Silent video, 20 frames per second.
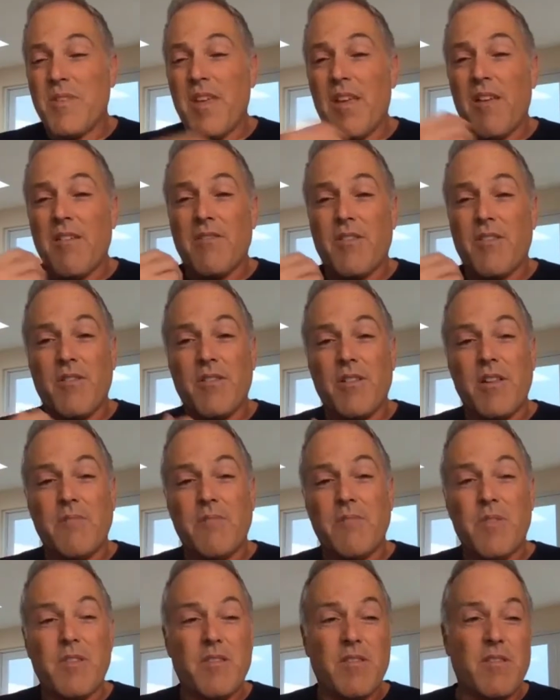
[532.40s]
when
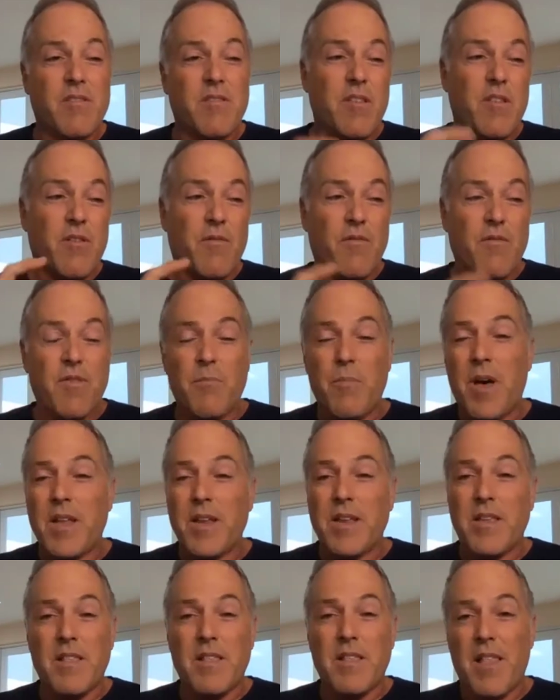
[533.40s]
people get into business for
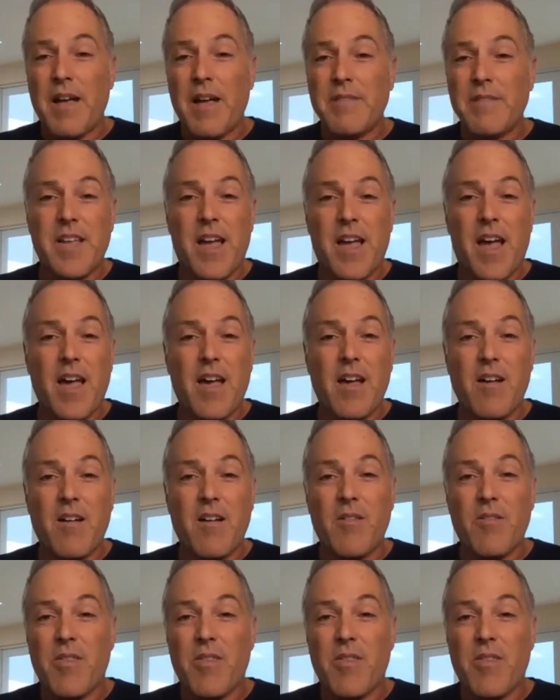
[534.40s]
themselves, they're in business,